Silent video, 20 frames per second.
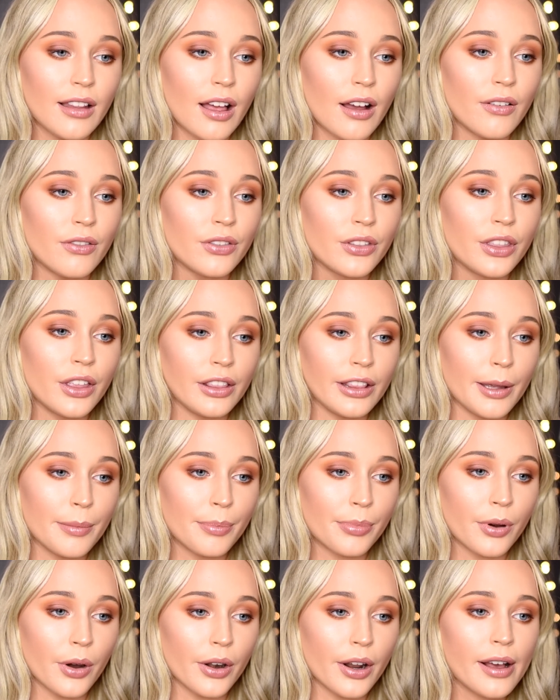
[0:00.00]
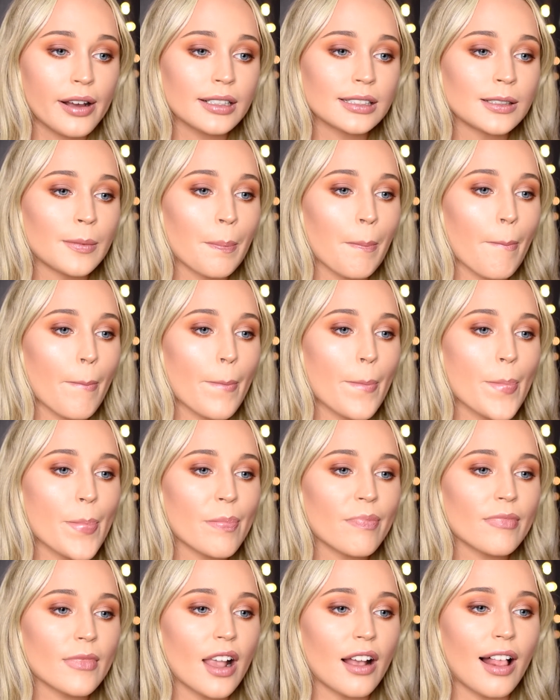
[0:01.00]
love the lip products.
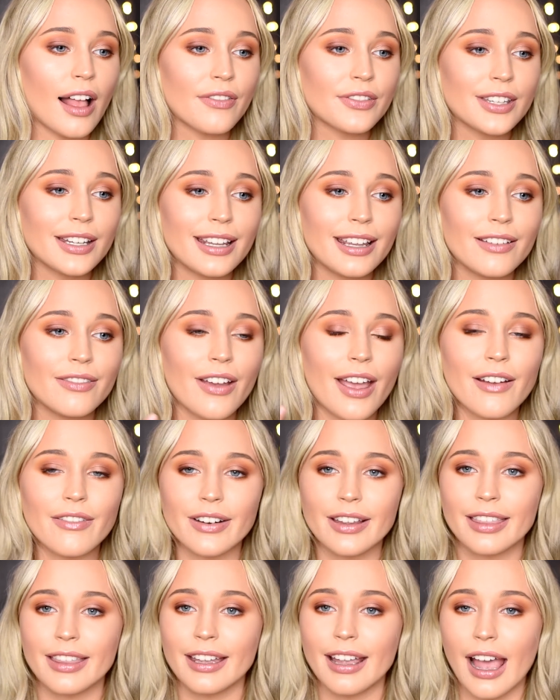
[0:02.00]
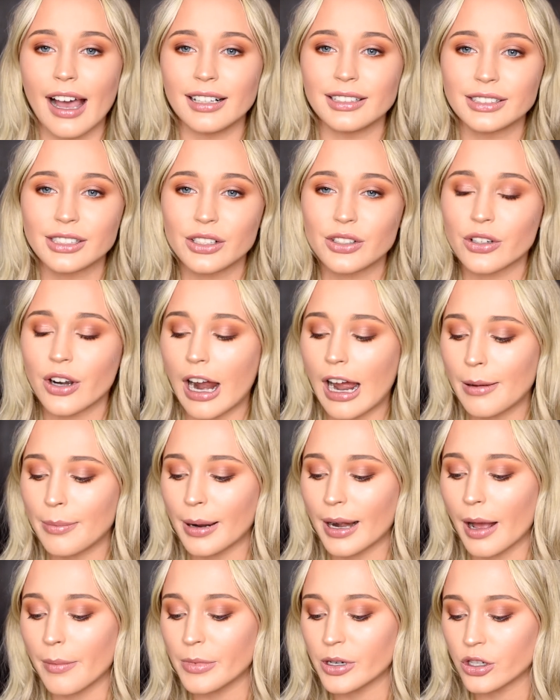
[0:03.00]
I'll have to give everything else a try,
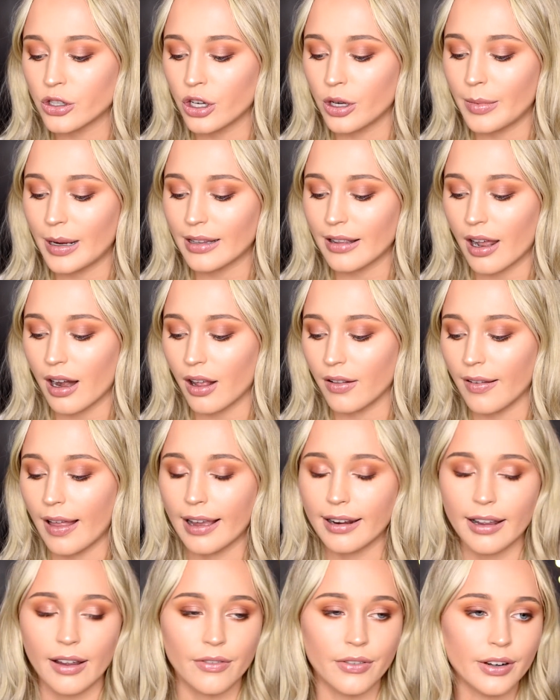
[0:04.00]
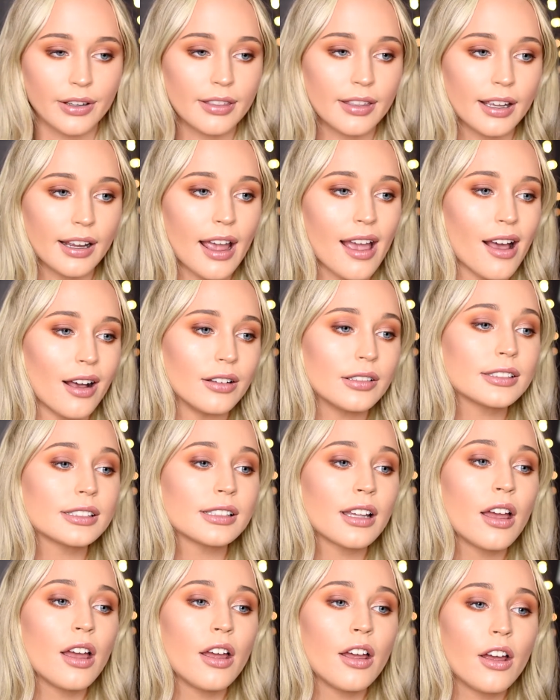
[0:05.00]
but I'm assuming that I'll like everything else
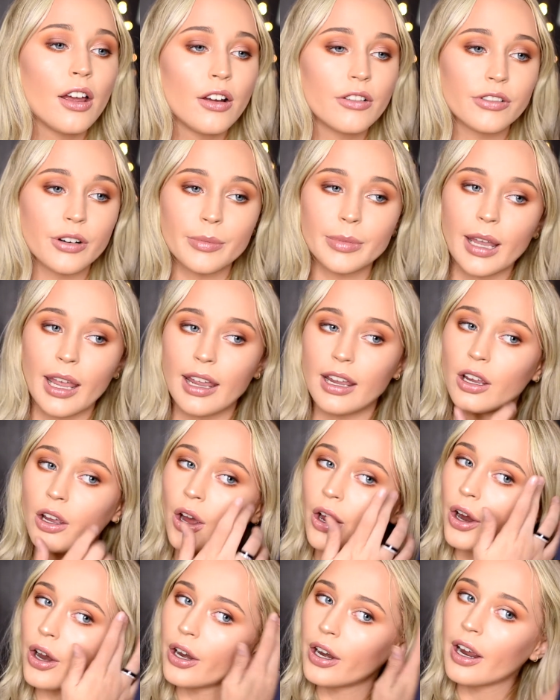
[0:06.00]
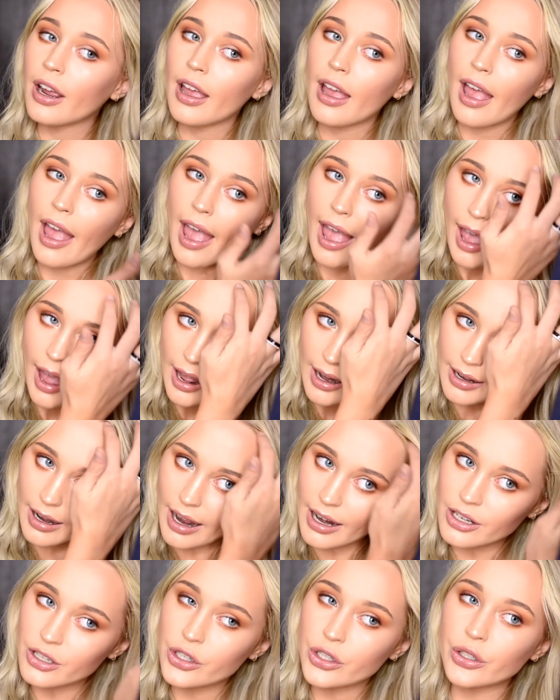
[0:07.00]
from Kiko. And
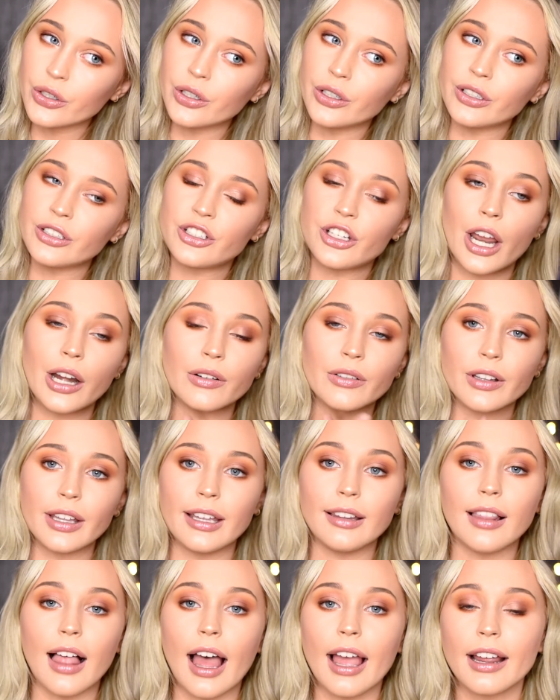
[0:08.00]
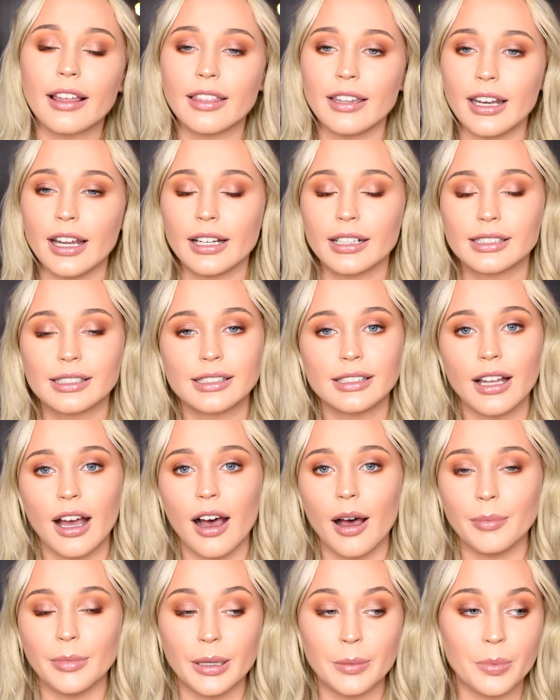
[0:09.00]
I do generally like the
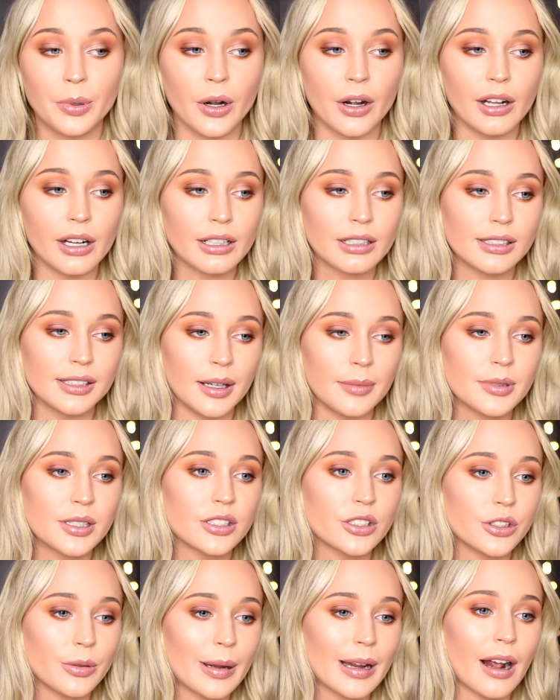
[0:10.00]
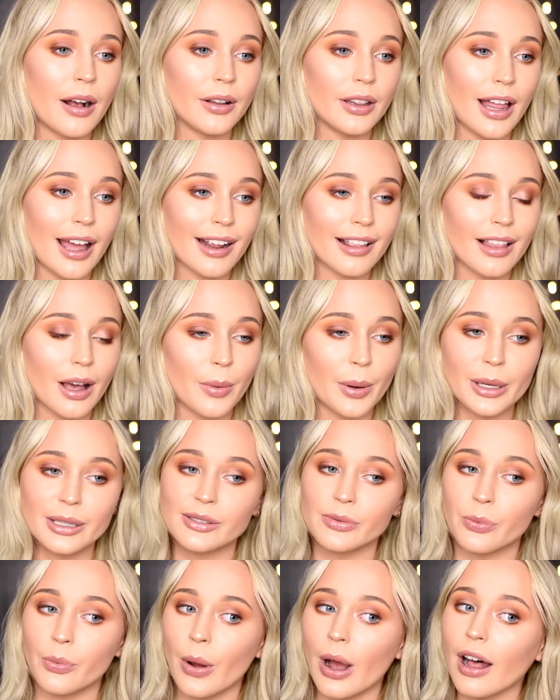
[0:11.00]
NYX lip product, so I'm assuming I'll like that one
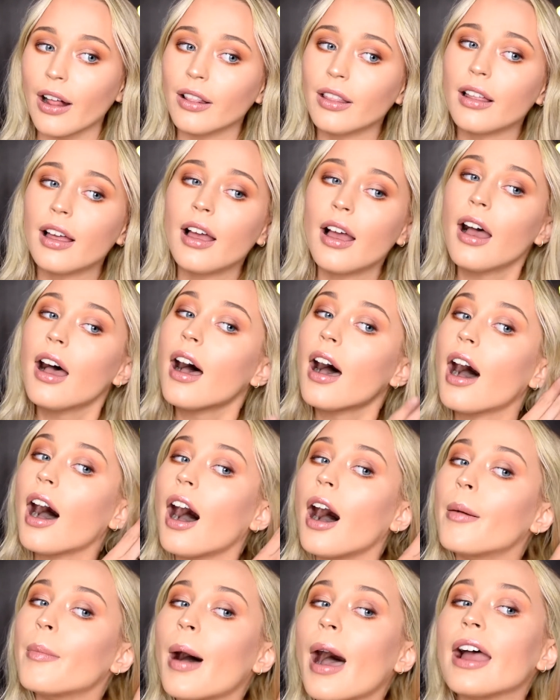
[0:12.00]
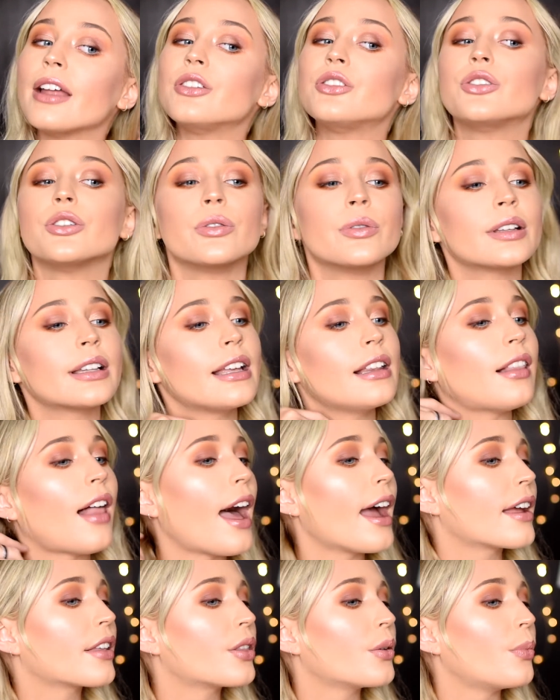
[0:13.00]
as well. I do really
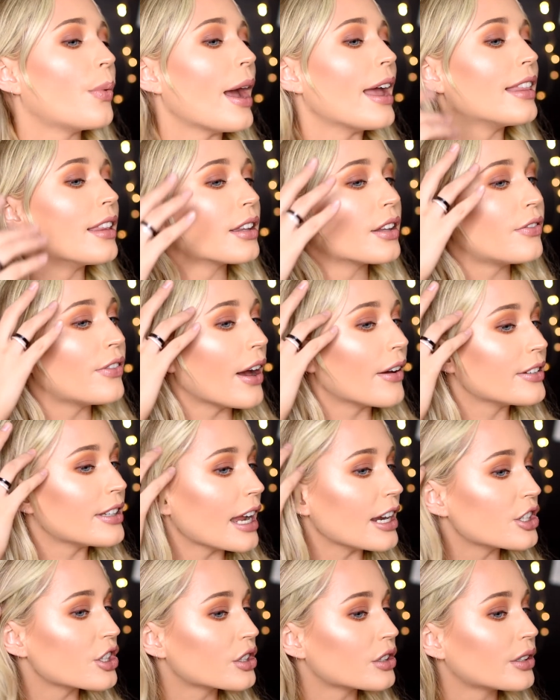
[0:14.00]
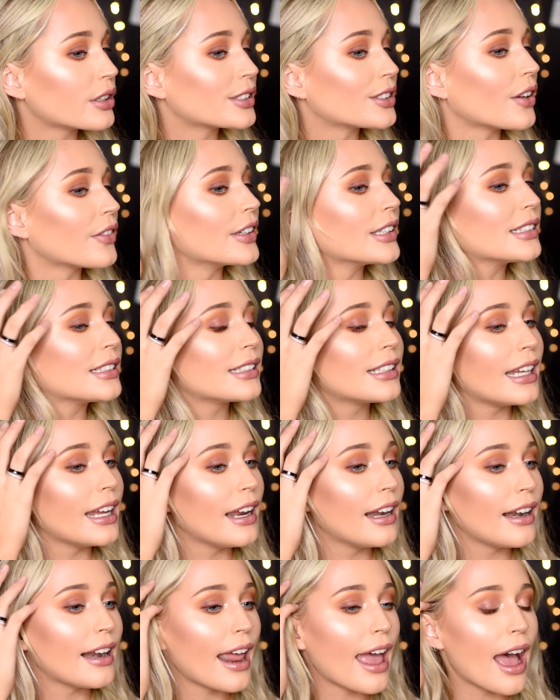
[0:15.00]
like the way that the foundation looks on the
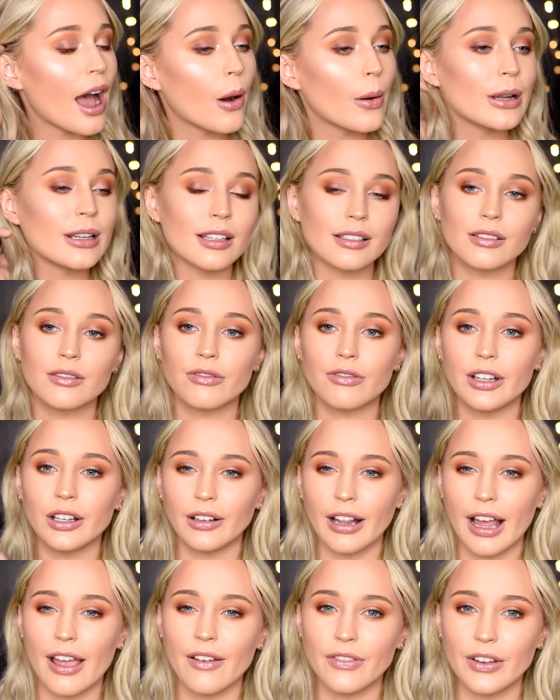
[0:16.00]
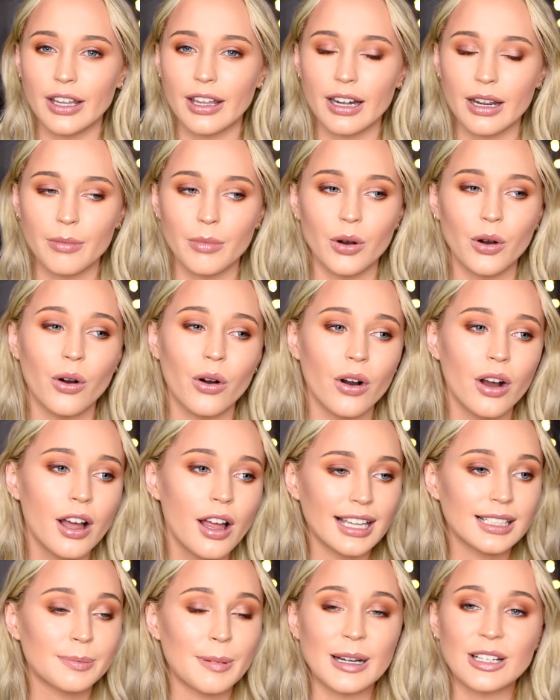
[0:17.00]
skin now. It doesn't feel heavy anymore,
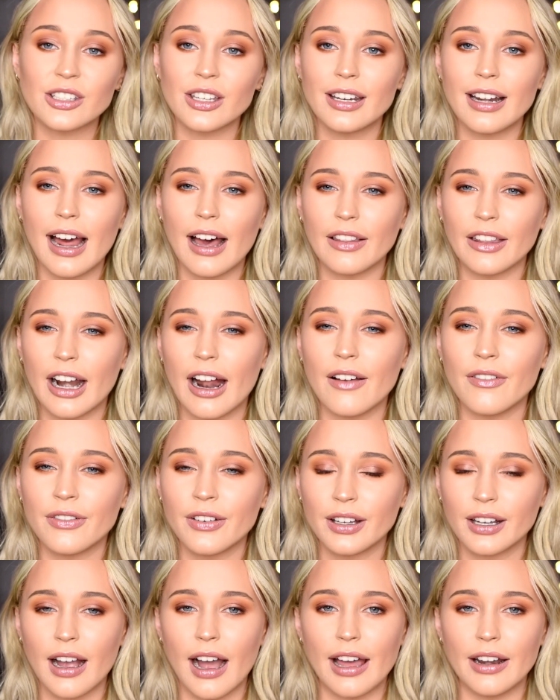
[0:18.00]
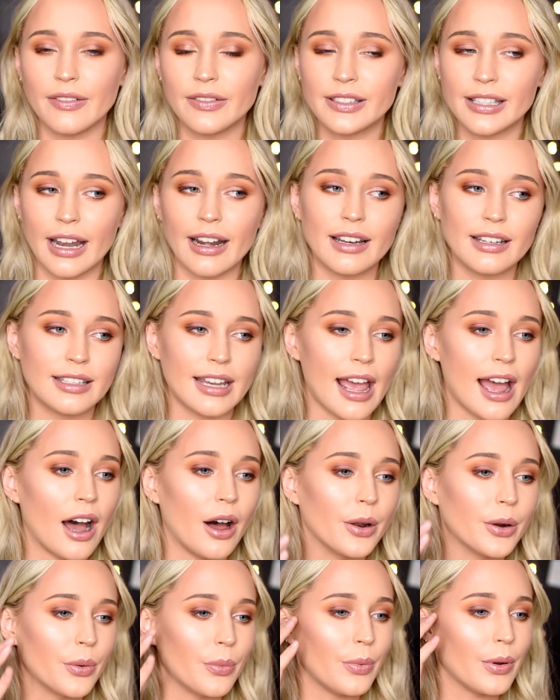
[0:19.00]
especially now that I've kind of set it
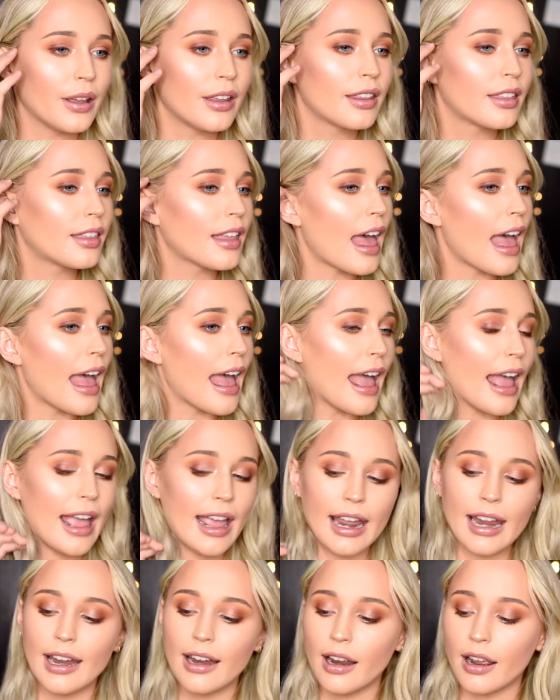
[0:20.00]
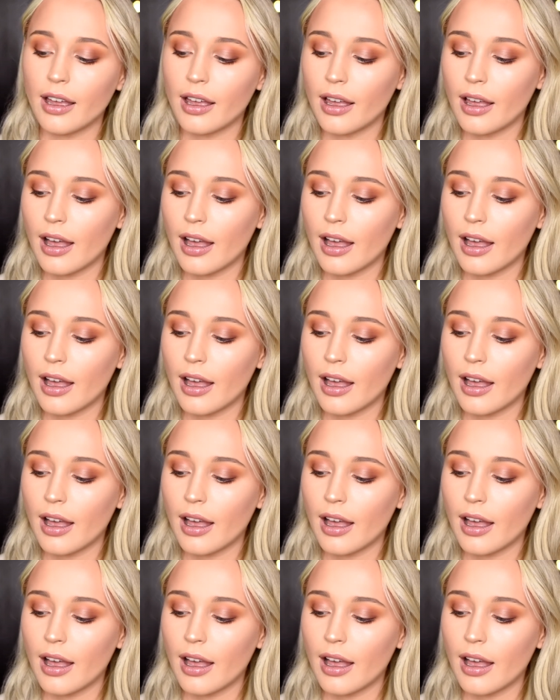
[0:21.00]
down with a